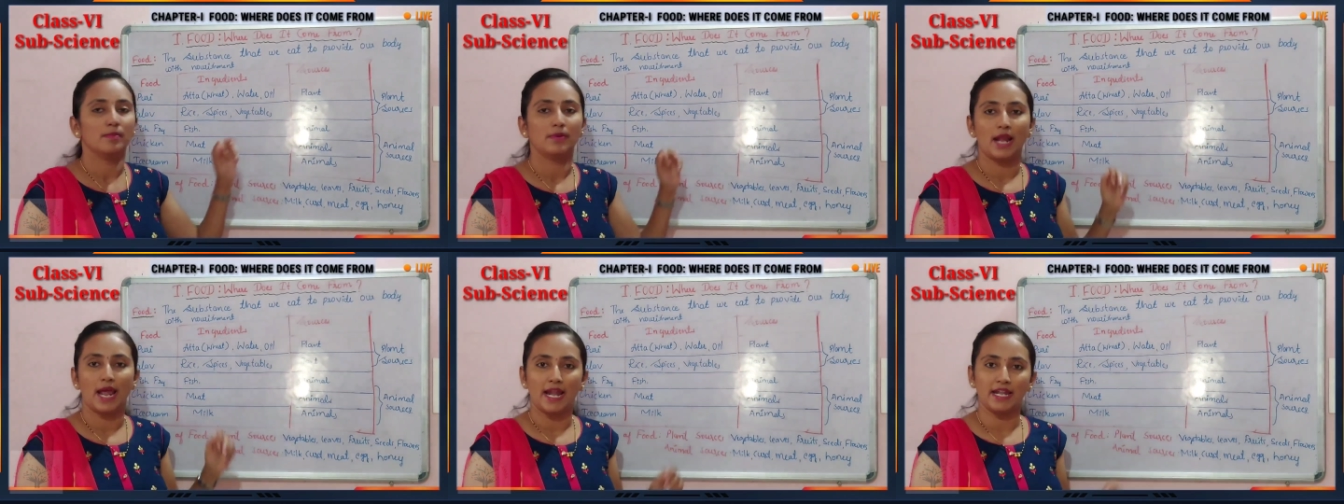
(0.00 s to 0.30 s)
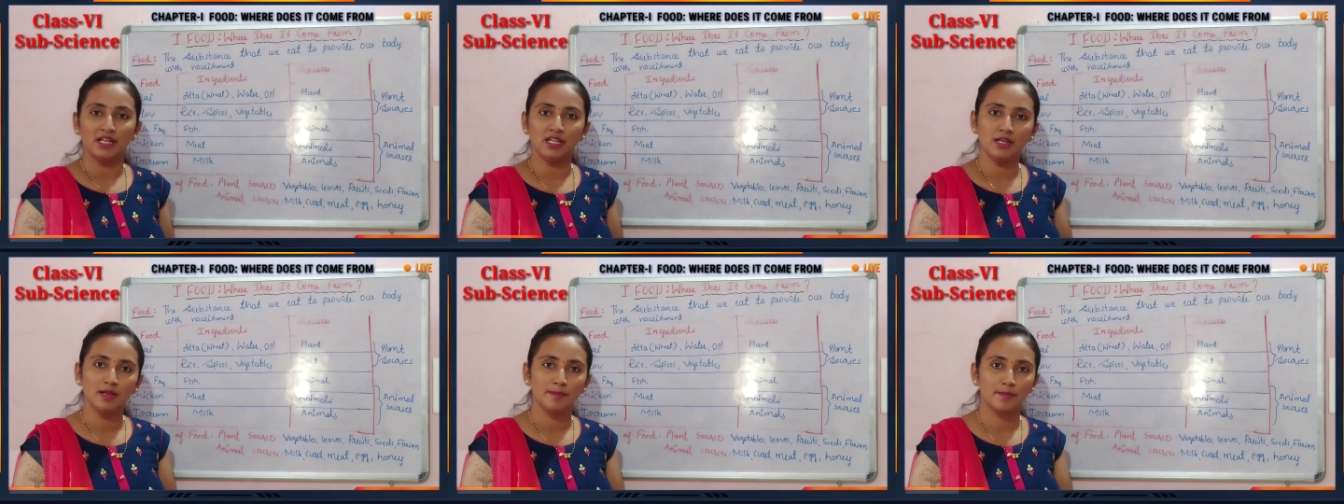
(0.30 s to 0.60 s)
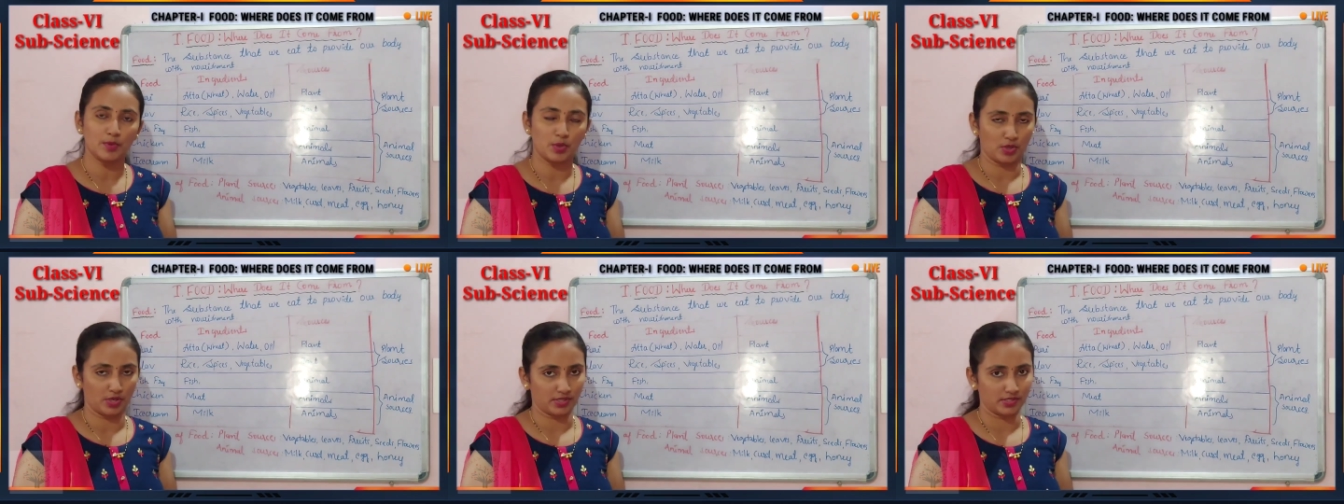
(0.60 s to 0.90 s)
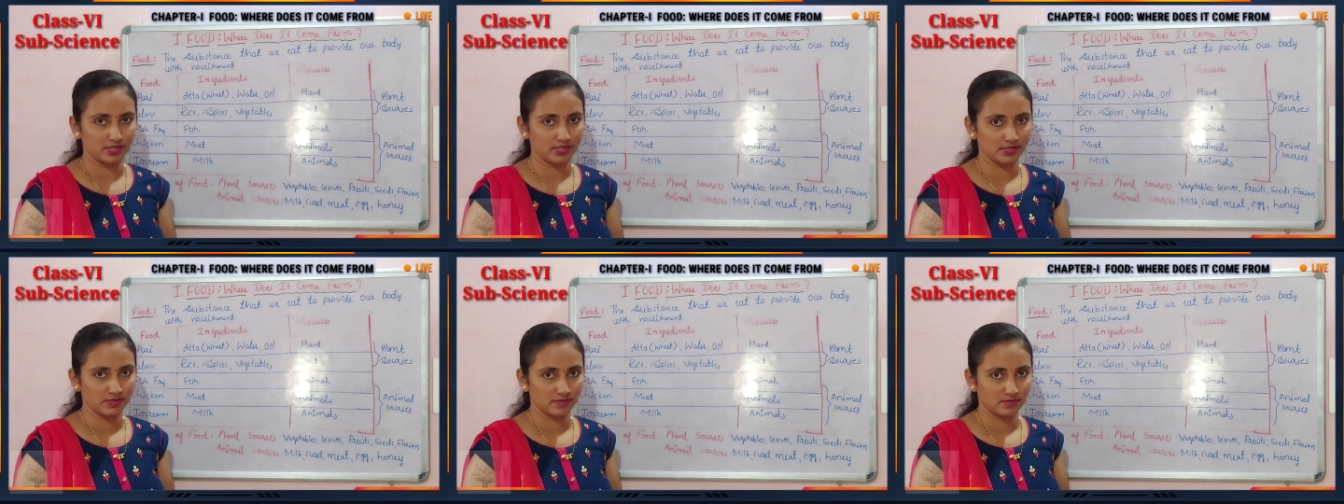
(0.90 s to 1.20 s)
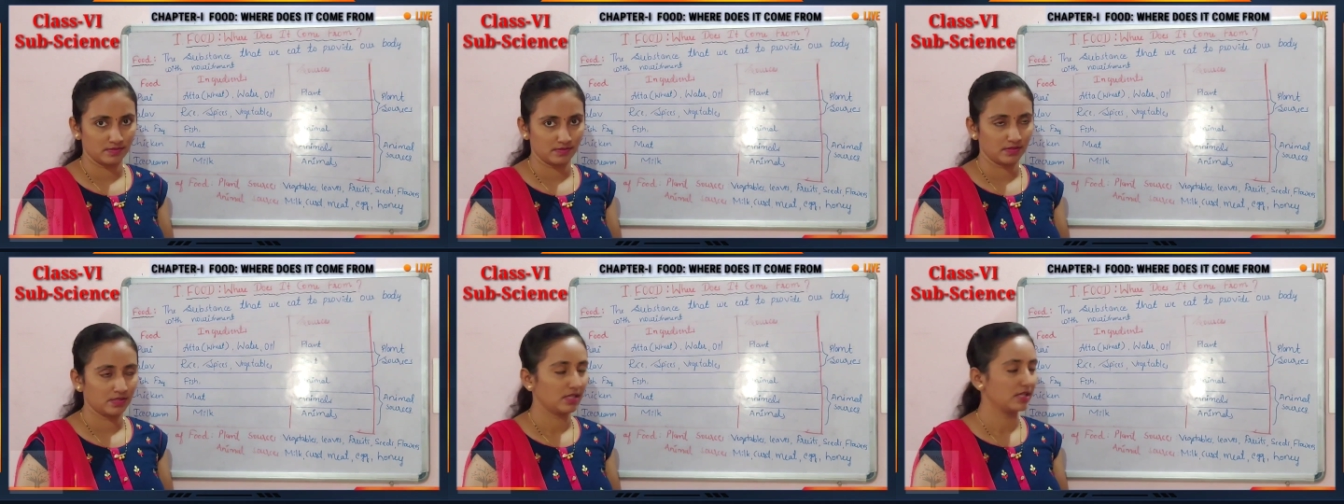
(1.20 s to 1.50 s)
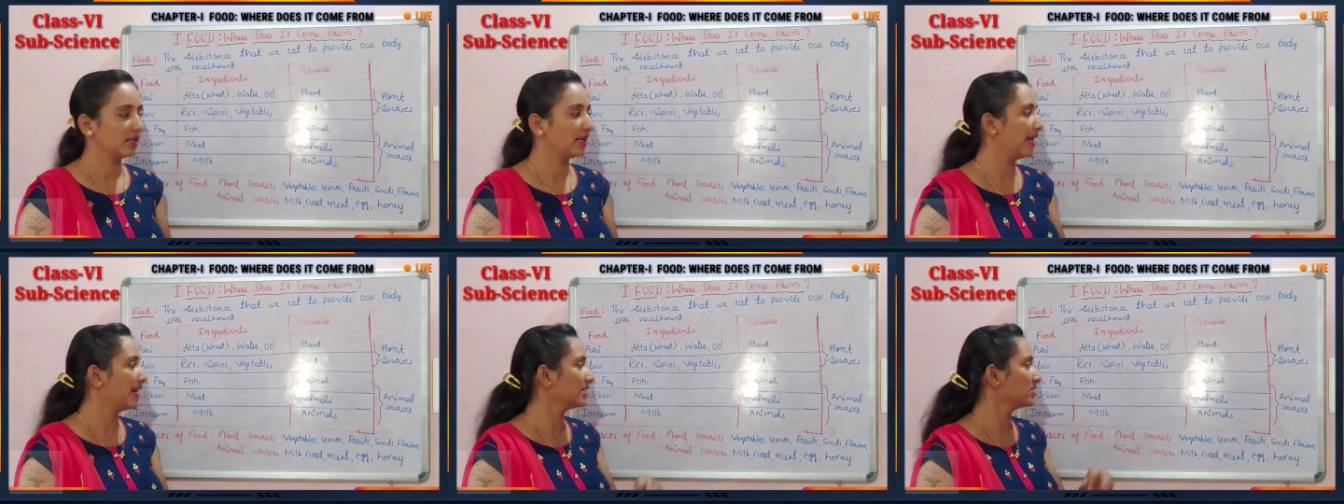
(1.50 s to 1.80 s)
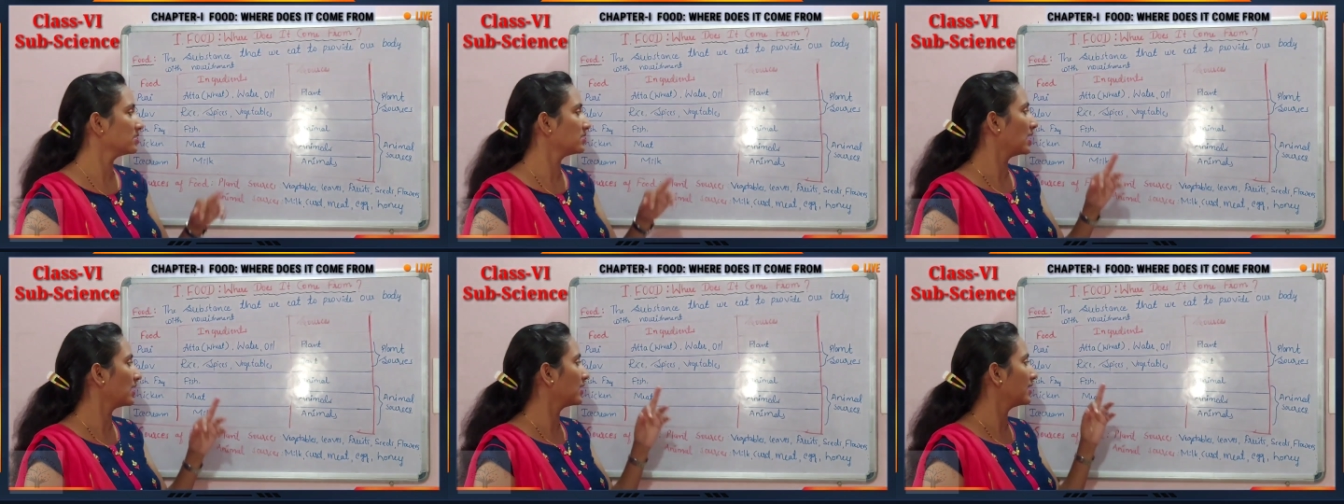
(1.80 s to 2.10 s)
Plant products. Next